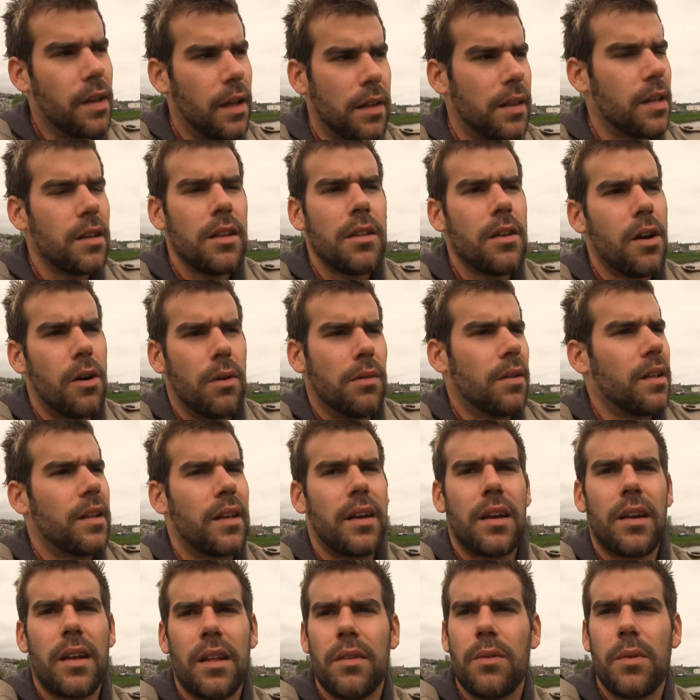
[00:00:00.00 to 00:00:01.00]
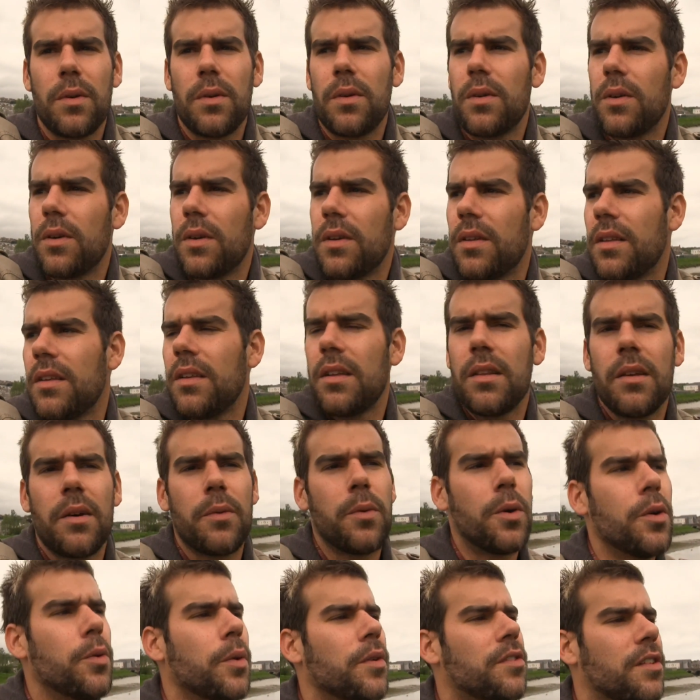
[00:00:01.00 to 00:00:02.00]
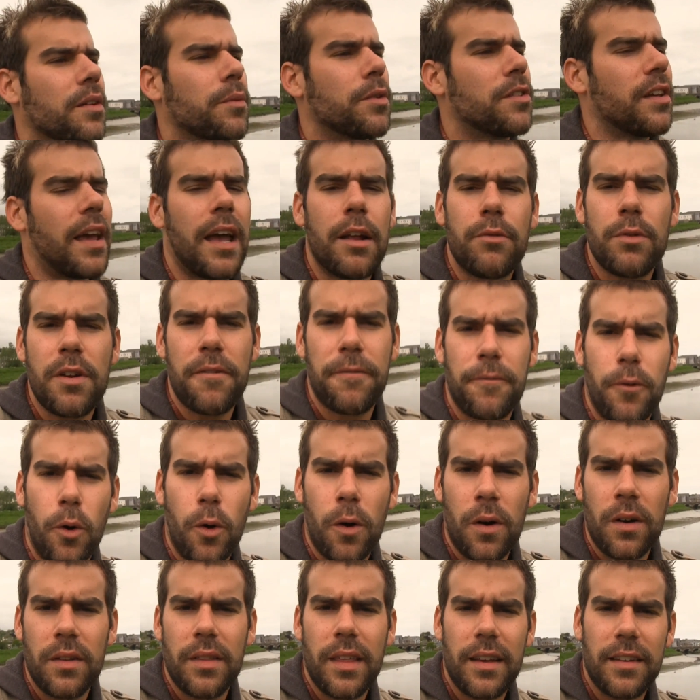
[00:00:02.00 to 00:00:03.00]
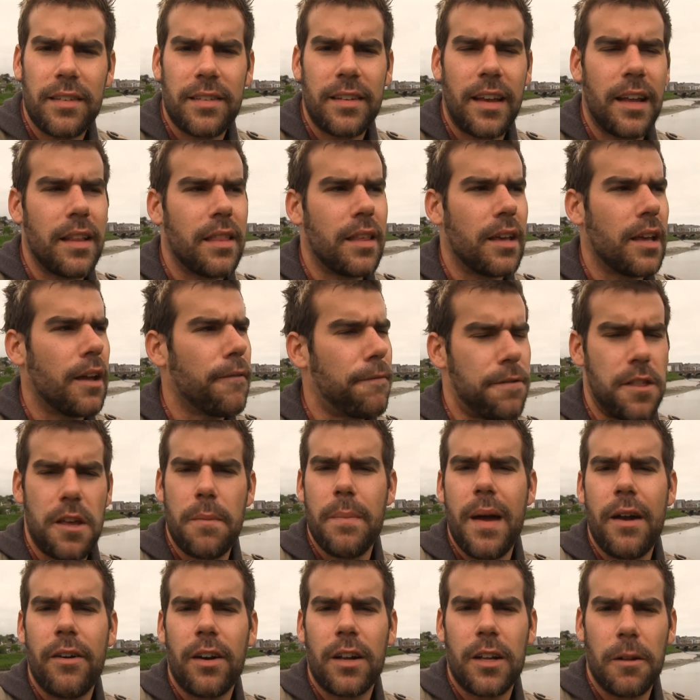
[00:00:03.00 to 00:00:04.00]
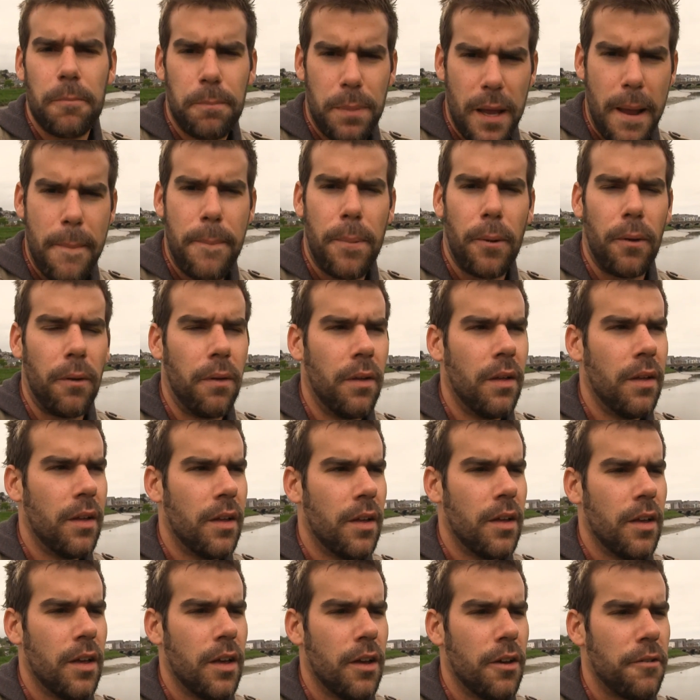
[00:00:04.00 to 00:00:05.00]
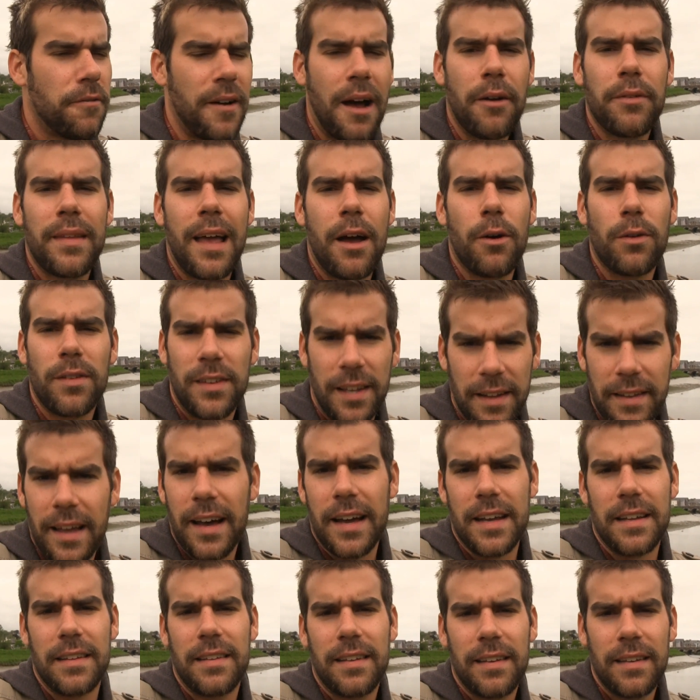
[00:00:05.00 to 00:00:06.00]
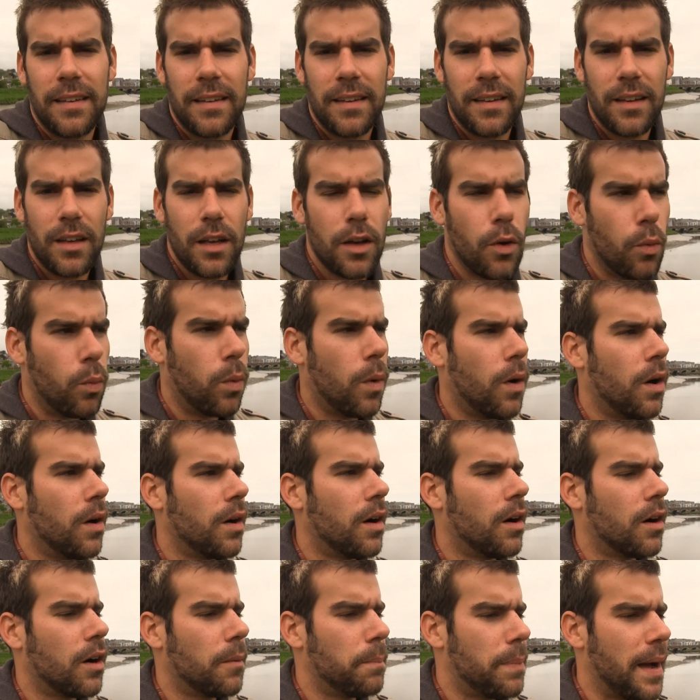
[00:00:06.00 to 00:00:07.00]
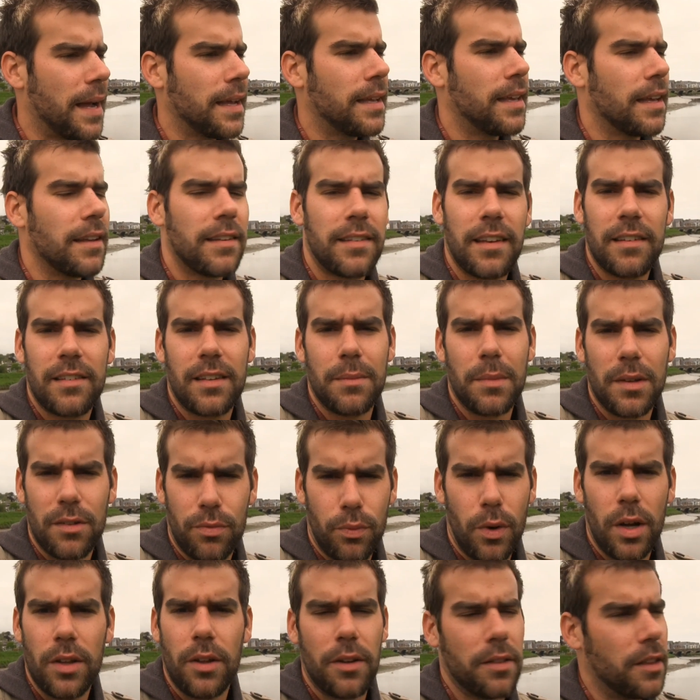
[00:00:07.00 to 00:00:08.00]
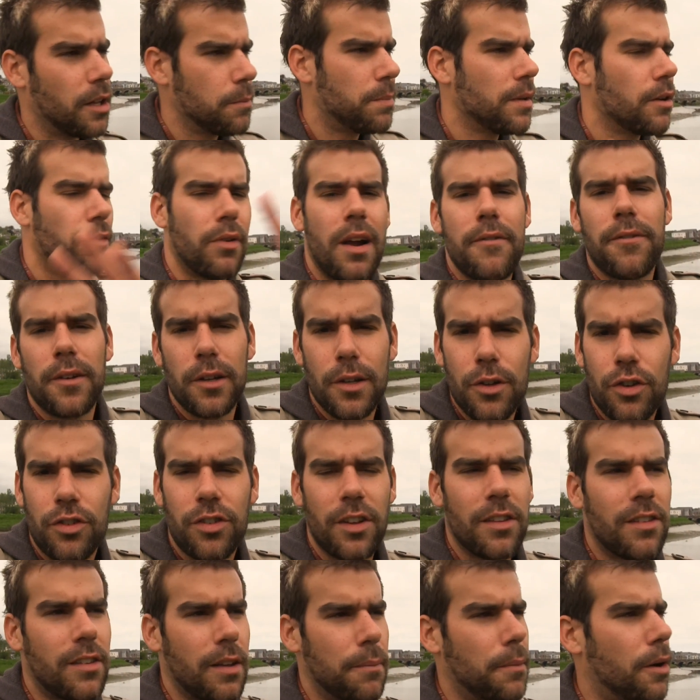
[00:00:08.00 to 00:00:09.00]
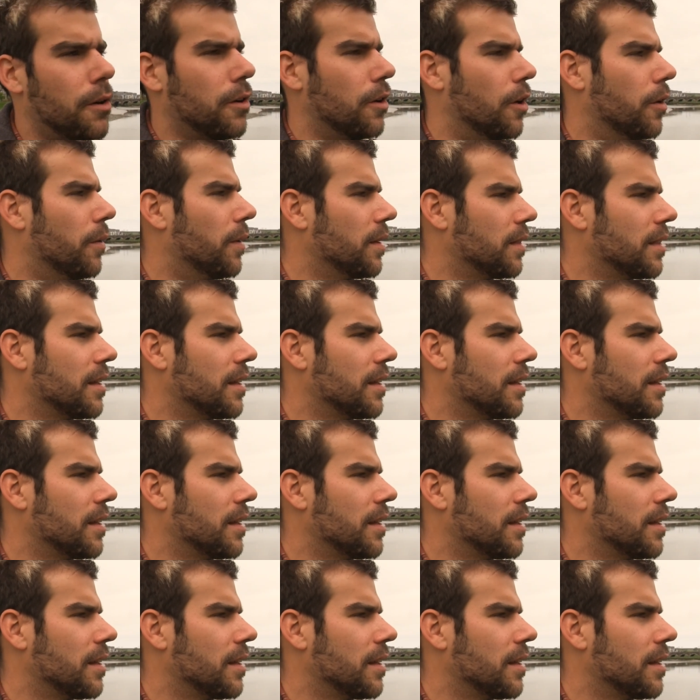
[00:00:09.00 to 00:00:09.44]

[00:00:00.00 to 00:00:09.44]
And you know, who was it? Was it Henry Ford that said that if the American people found out tonight what our banking system is run on, there'd be a revolution tomorrow?